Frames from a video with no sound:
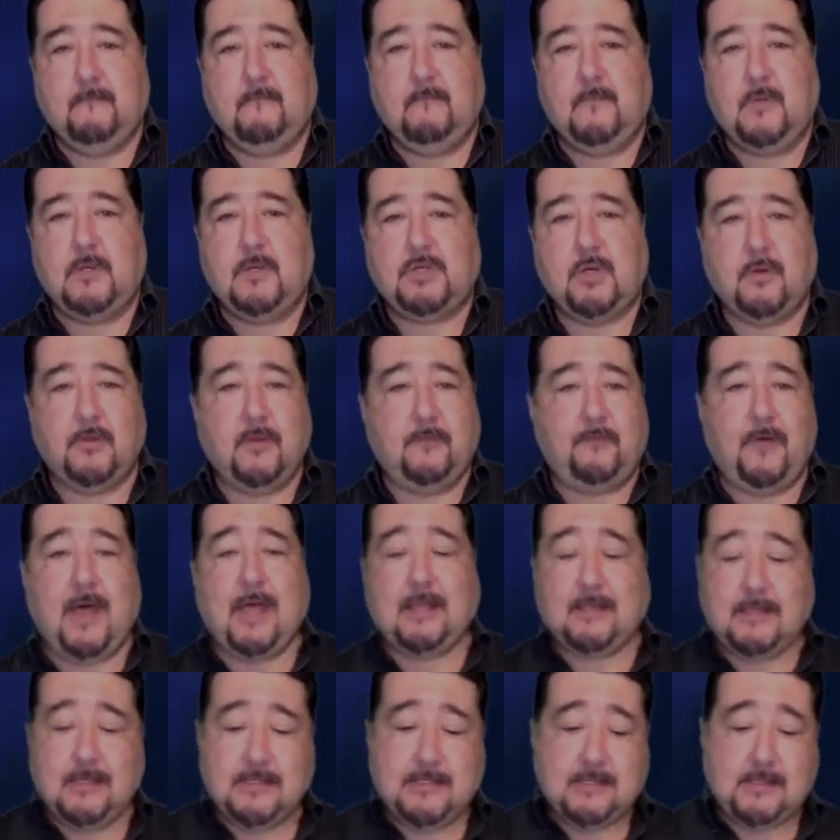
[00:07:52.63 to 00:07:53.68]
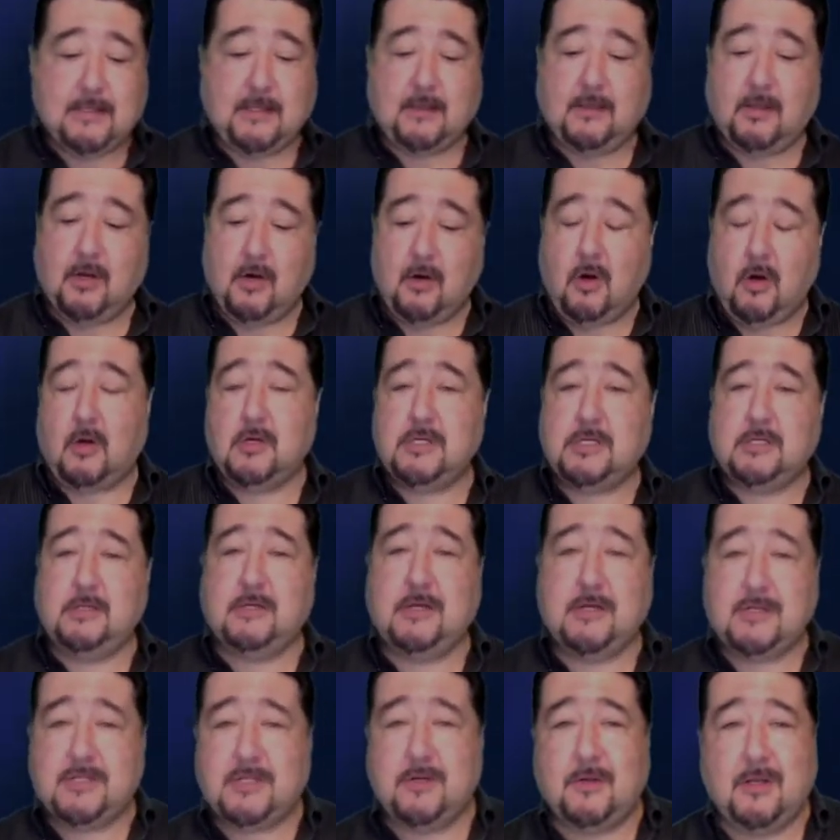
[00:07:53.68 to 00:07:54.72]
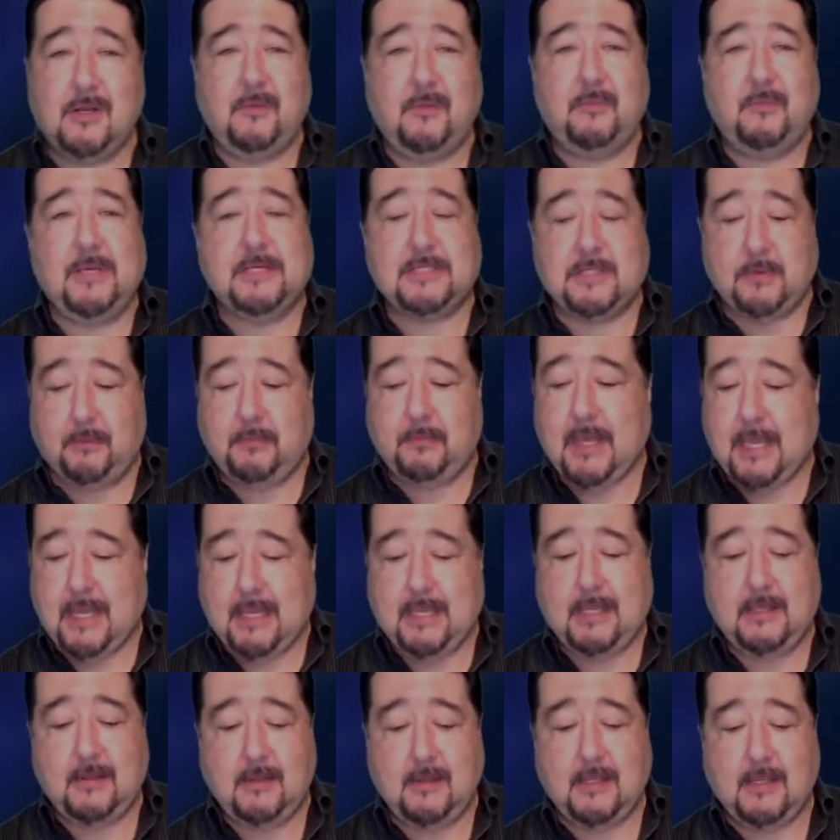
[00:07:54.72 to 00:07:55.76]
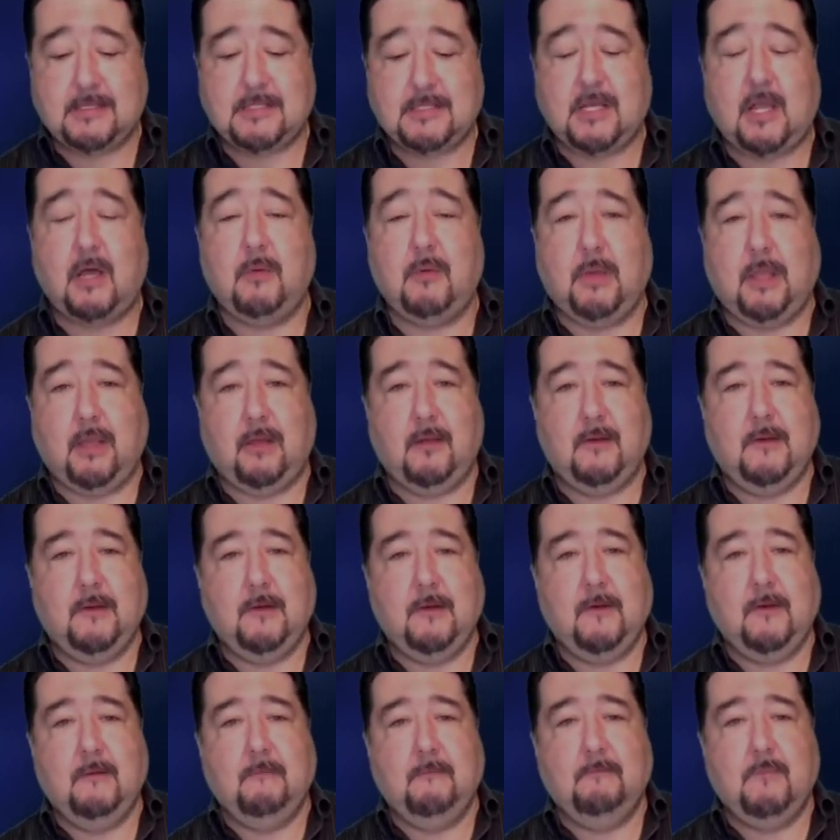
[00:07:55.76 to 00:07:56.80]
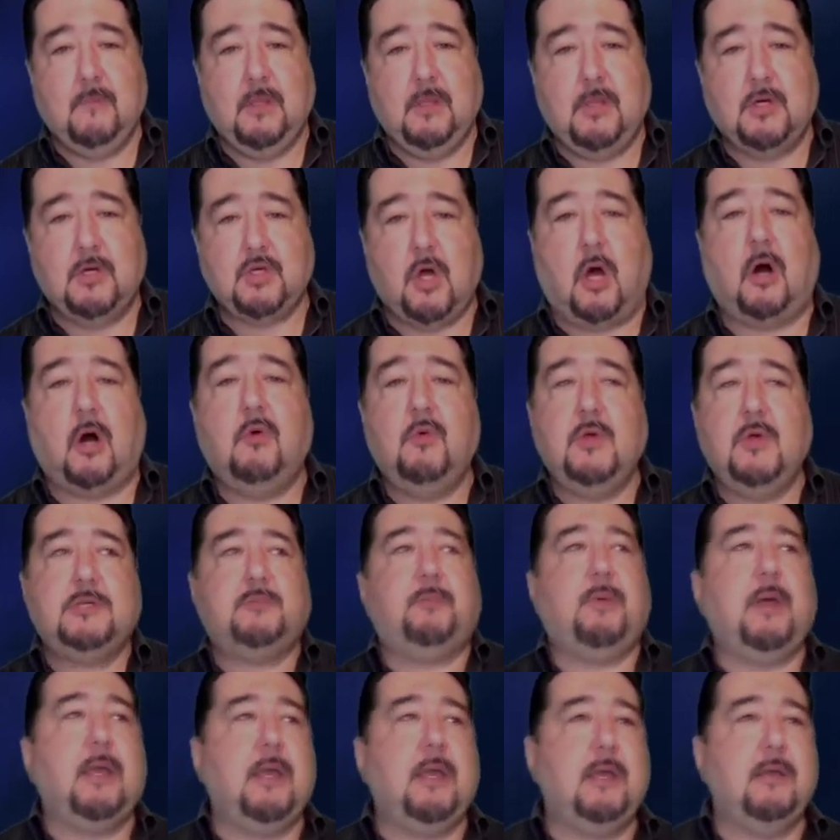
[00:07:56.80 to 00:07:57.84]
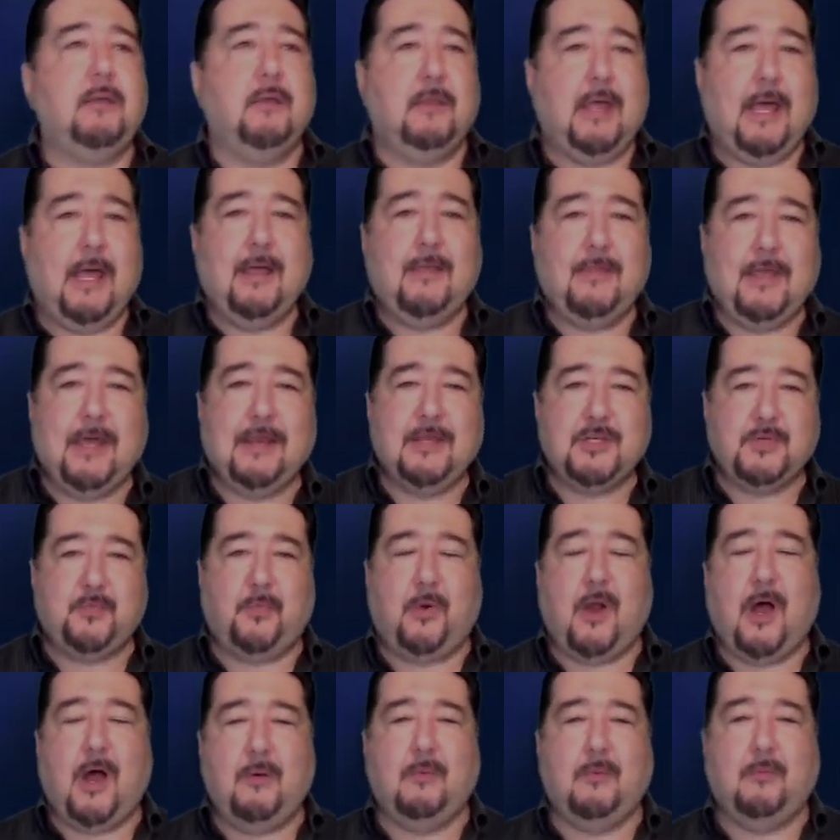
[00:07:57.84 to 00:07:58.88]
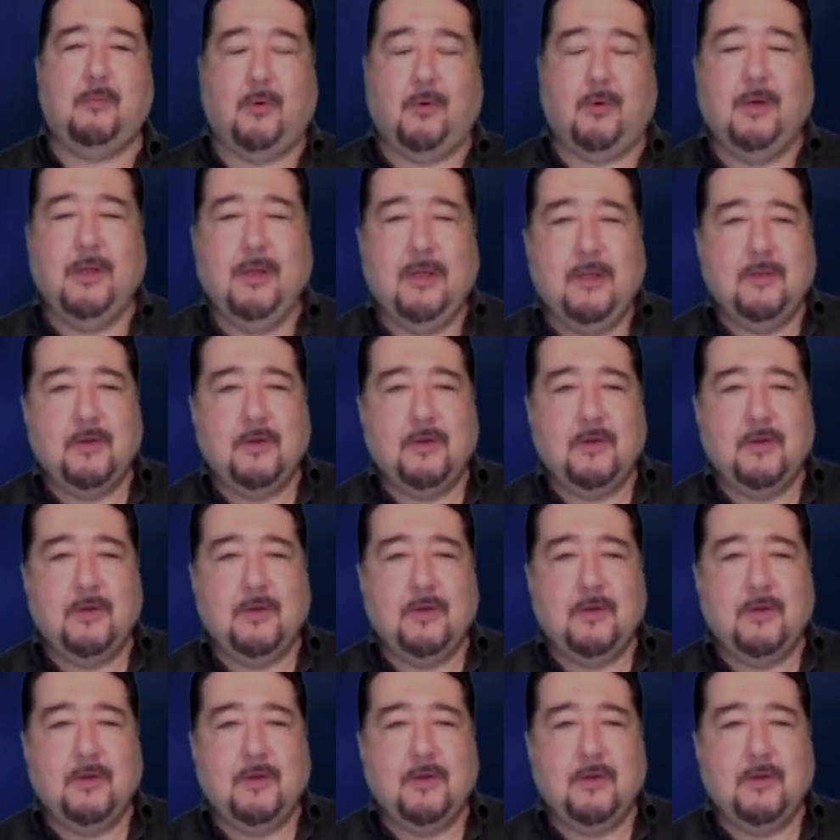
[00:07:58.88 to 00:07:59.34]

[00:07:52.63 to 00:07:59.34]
So the fact is that there are, there's going to be some pain that's coming. There's always pain that, that is probable.